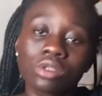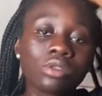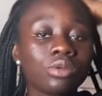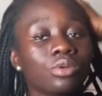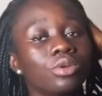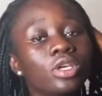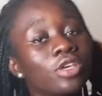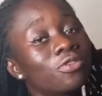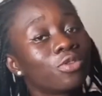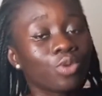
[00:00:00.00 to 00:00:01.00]
So
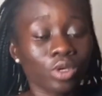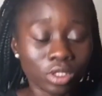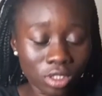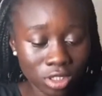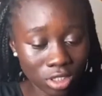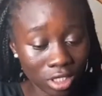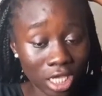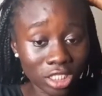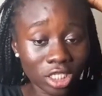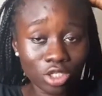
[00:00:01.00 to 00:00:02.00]
if you want,
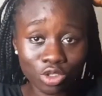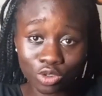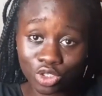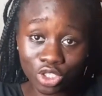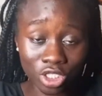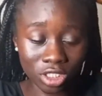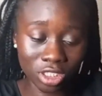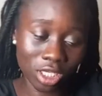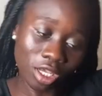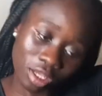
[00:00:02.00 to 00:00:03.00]
you can just use
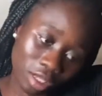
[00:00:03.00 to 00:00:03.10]
ginger